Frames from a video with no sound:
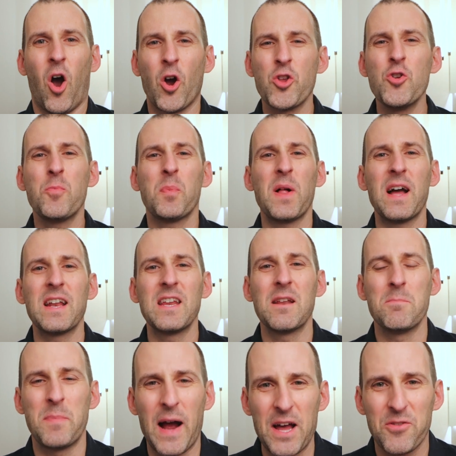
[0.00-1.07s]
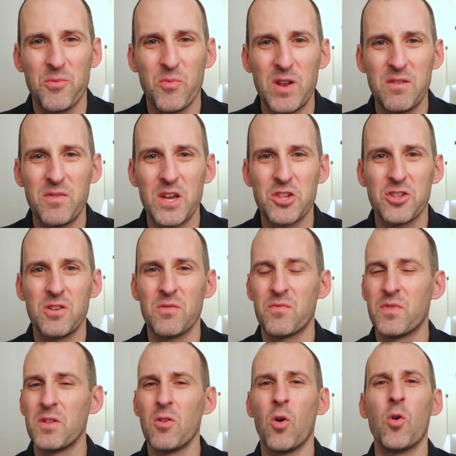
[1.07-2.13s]
Are you planning a bathroom renovation and
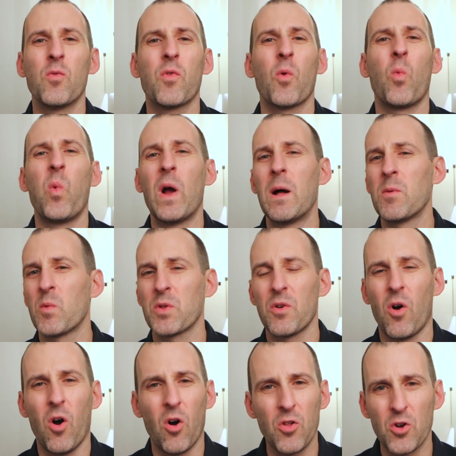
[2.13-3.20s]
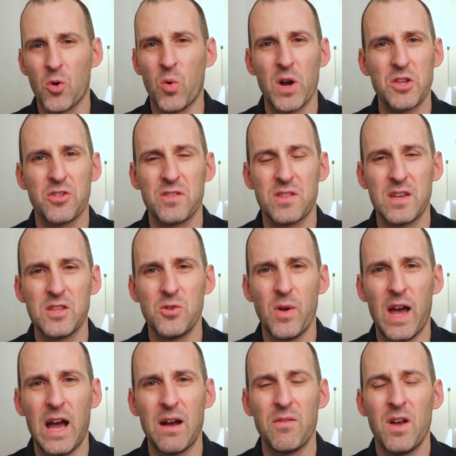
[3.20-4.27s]
feel overwhelmed with all the questions that you
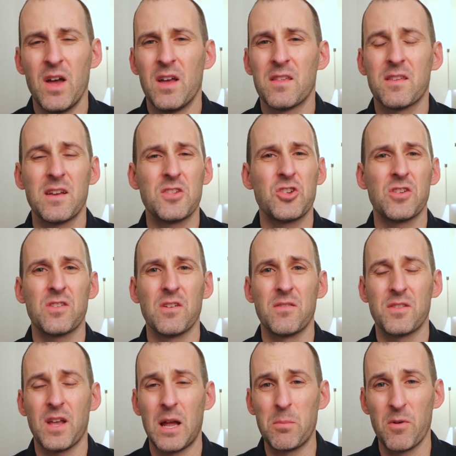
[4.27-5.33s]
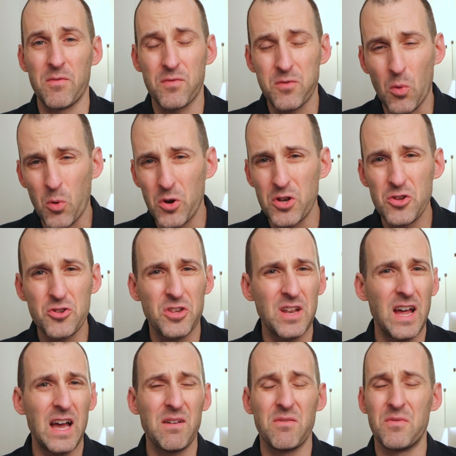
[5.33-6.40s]
have, such as the type of flooring you should
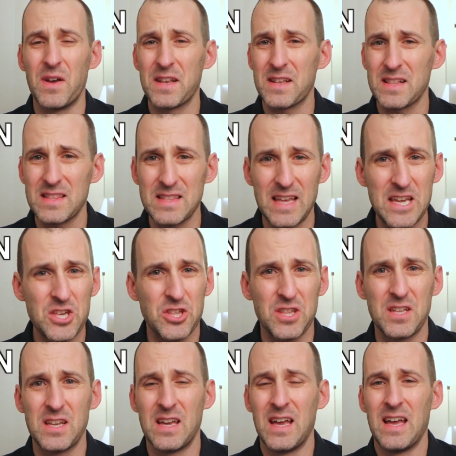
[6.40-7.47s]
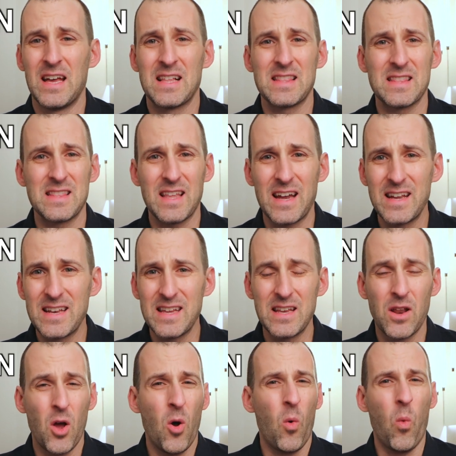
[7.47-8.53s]
have, ventilation,
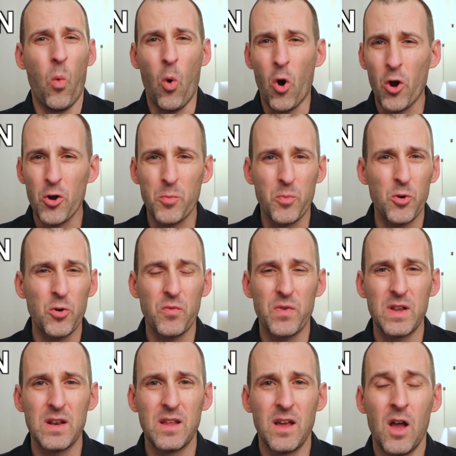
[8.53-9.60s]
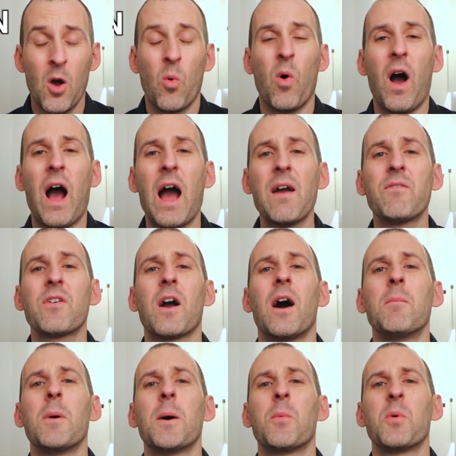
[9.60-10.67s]
lighting, waterproofing? Well, I've
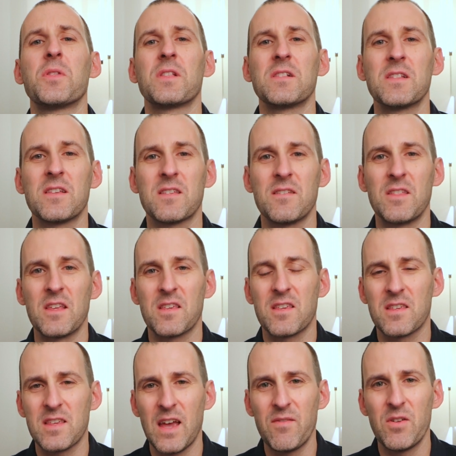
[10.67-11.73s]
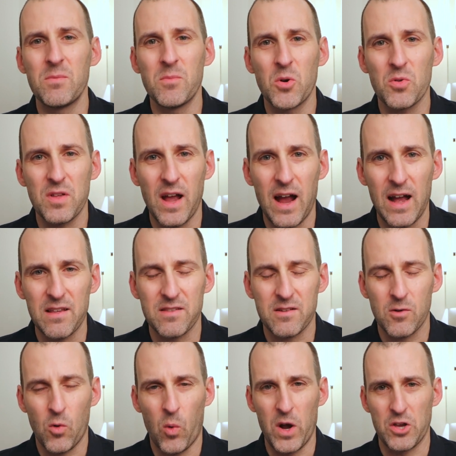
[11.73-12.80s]
come up with a list of the 7 most asked
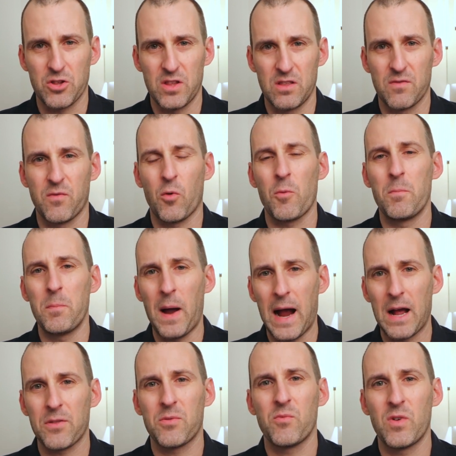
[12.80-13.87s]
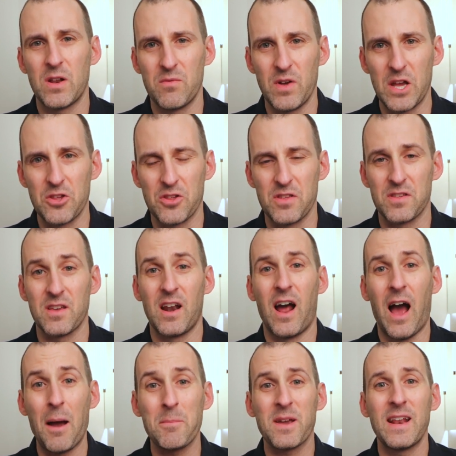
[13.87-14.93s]
questions for bathroom renovations.
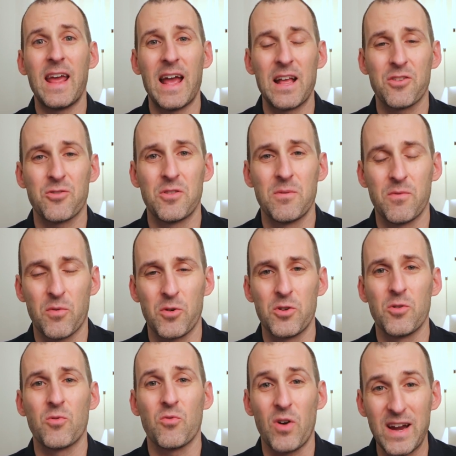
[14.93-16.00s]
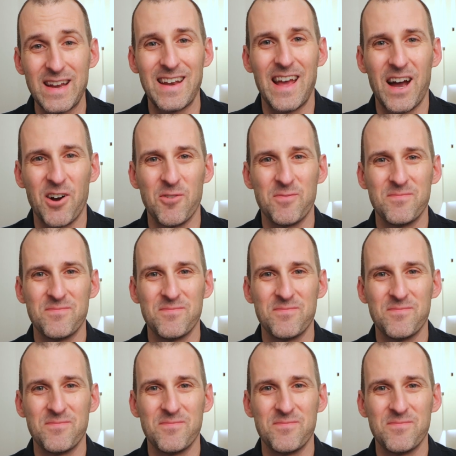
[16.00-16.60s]
I'm going to answer them for you right now.